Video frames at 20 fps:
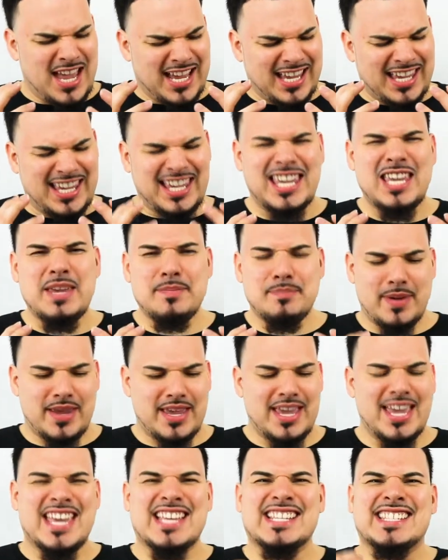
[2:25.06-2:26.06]

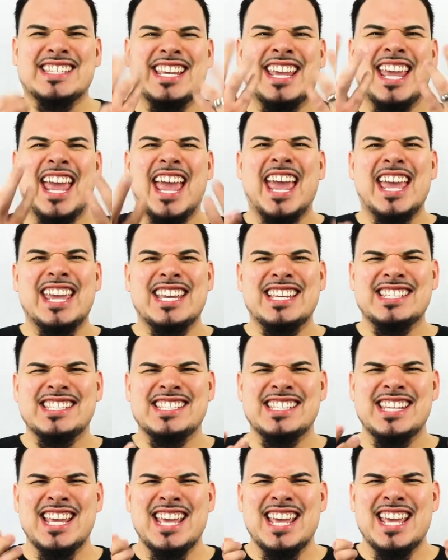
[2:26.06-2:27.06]
keeping his
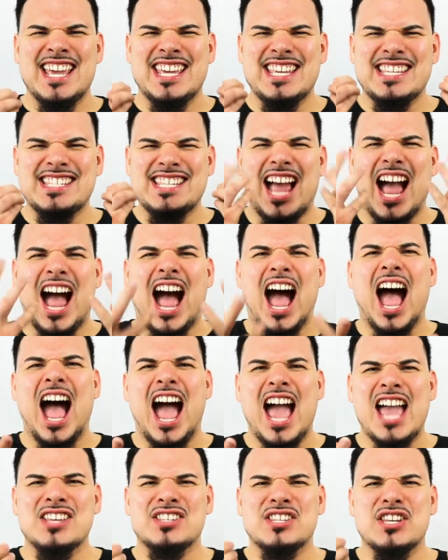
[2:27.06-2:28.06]
gaze, his
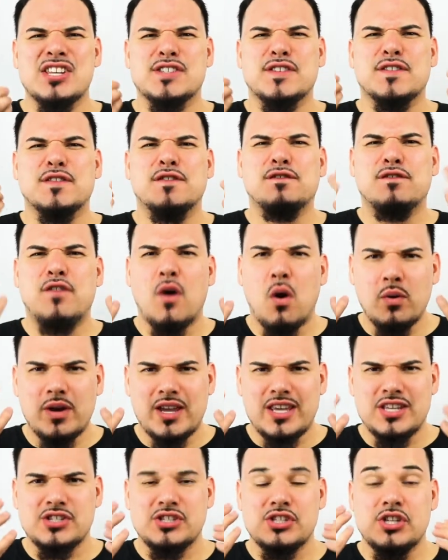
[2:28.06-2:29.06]
eyes, his
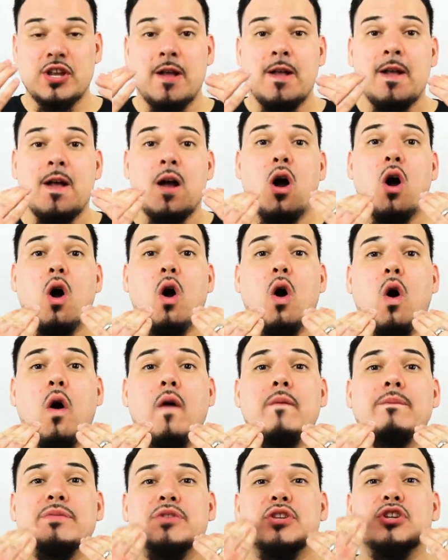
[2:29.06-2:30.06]
focus
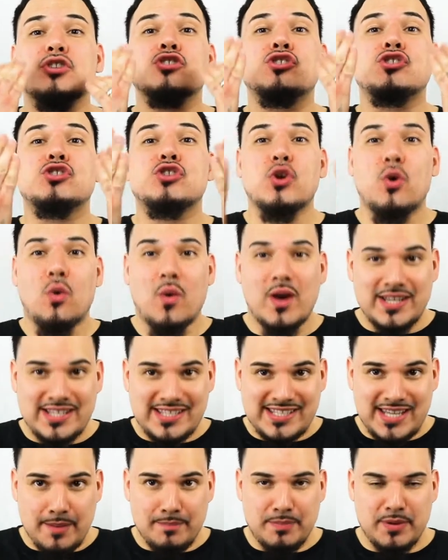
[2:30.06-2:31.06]
on the joy
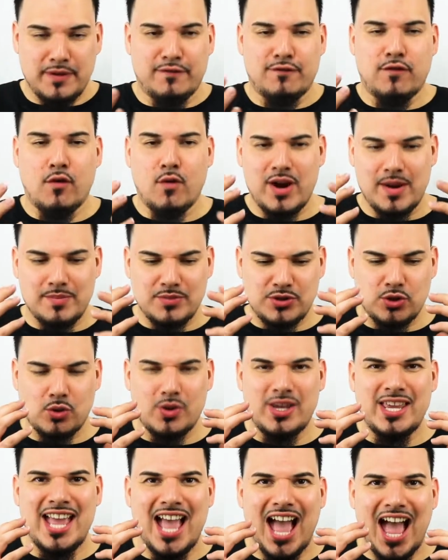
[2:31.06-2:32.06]
set before him. So
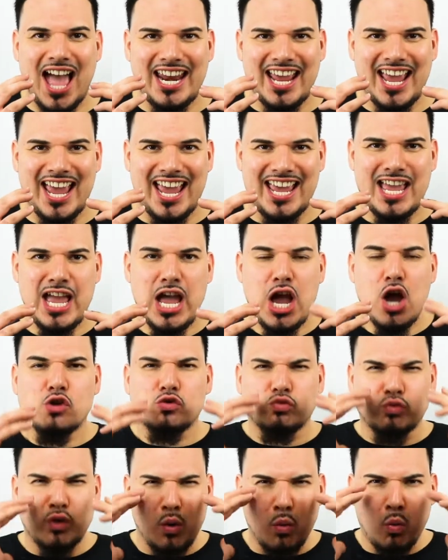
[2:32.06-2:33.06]
he had a
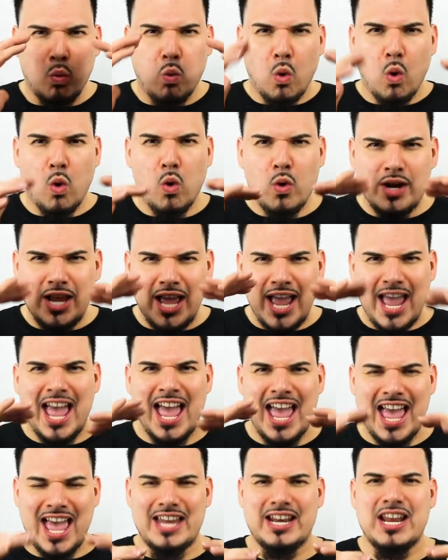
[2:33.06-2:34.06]
reward
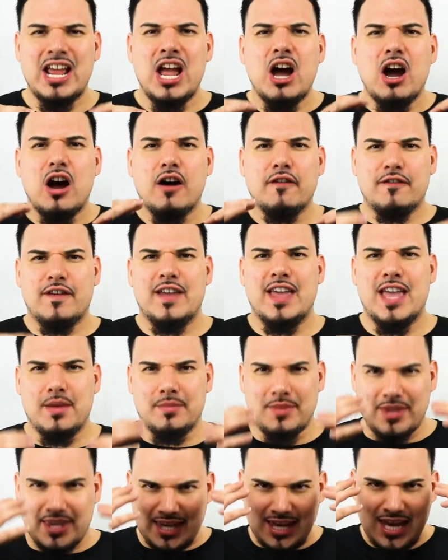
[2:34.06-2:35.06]
ahead of
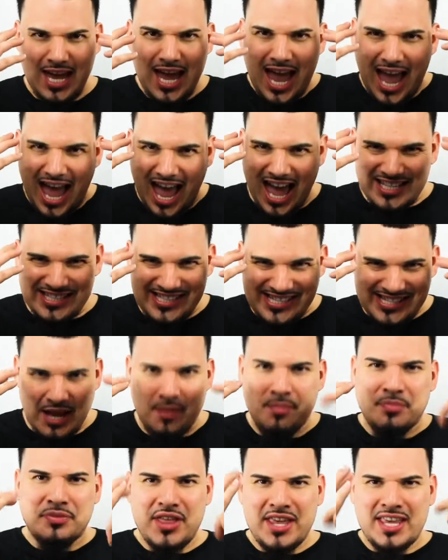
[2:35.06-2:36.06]
him. He had
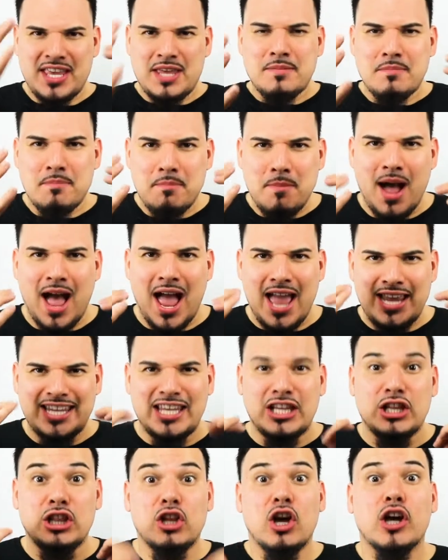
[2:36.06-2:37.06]
something in mind.
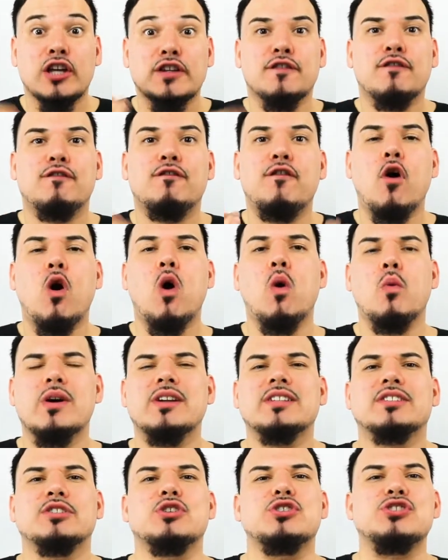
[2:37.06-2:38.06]
He looked
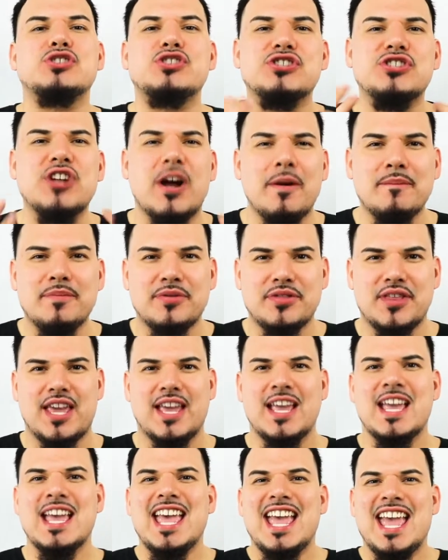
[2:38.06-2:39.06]
forward to
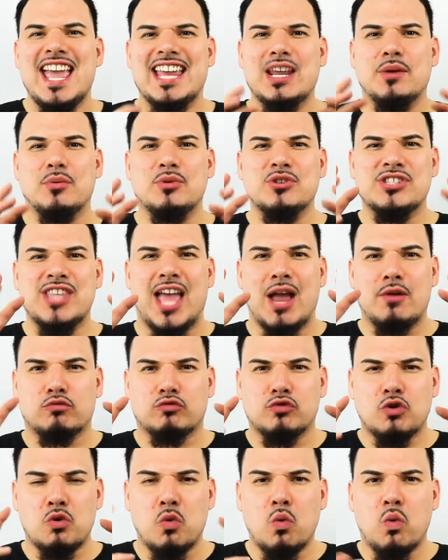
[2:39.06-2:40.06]
something, and it was that
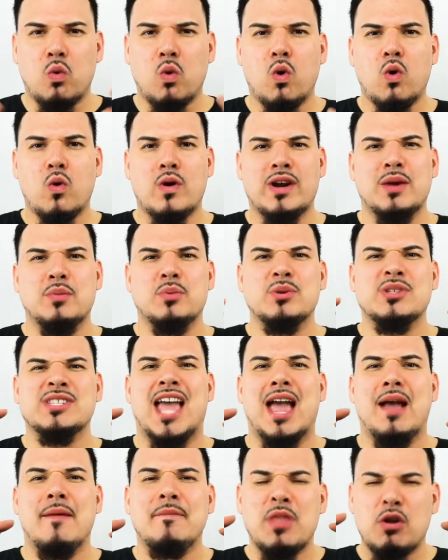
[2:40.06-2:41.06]
reward. It was
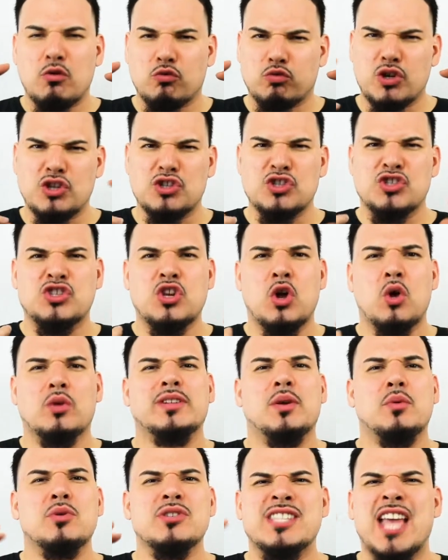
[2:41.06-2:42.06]
that
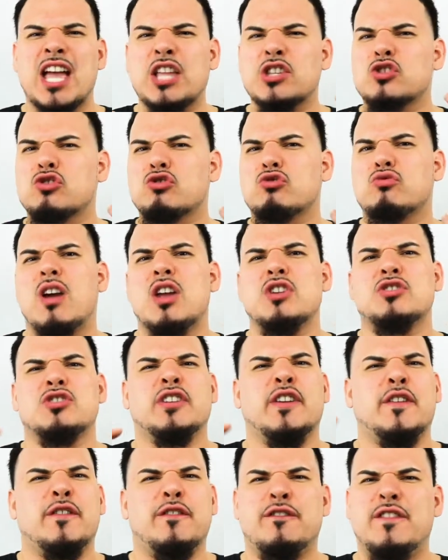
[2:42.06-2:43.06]
result. It was that treasure,
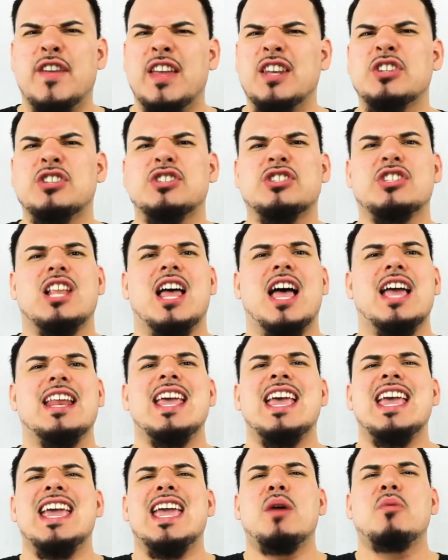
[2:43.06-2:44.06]
the finish line.
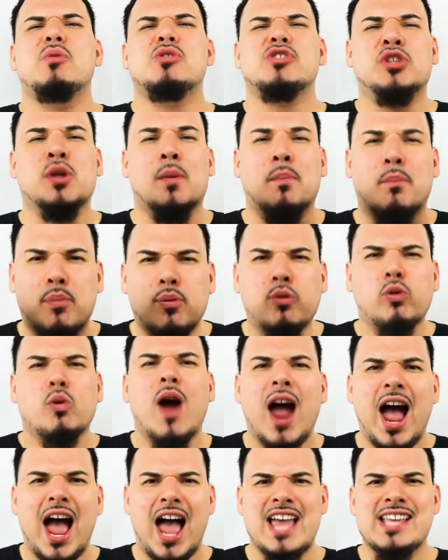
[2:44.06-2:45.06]
It was the
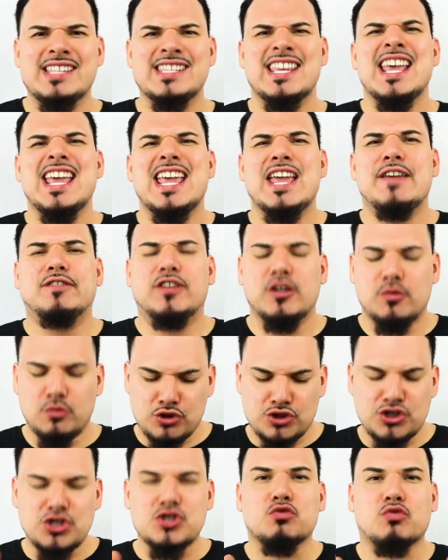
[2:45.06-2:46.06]
prize if he
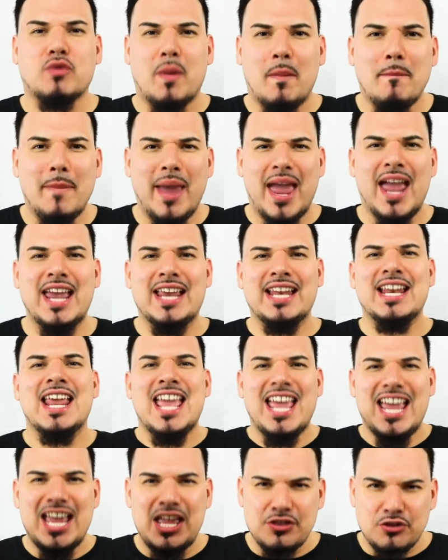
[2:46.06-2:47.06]
would just remain
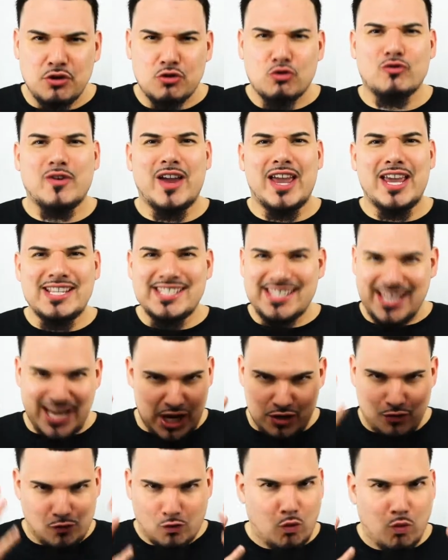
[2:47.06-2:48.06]
in the race
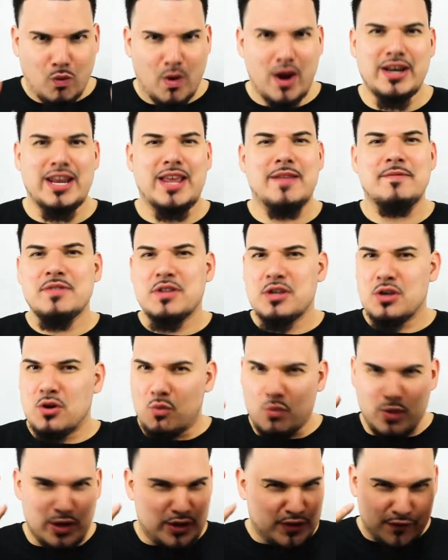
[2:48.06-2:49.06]
and run it
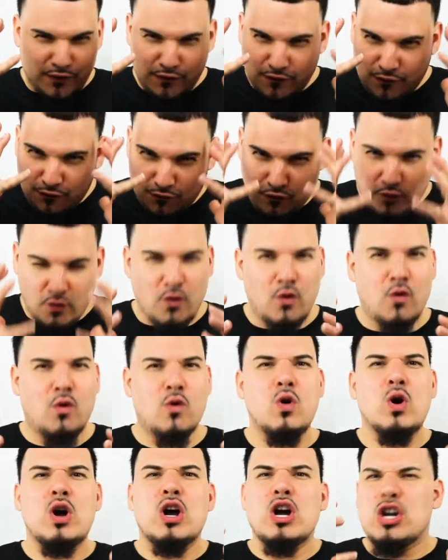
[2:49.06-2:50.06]
with
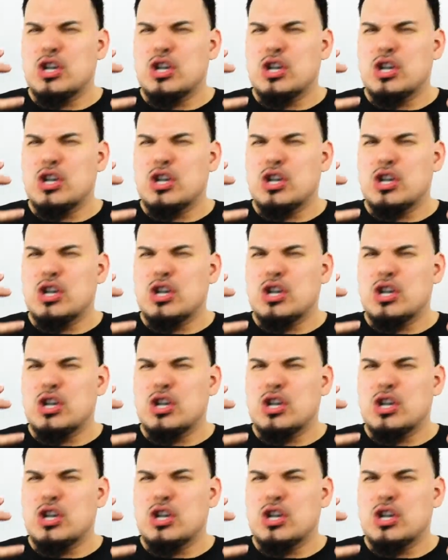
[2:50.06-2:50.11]
full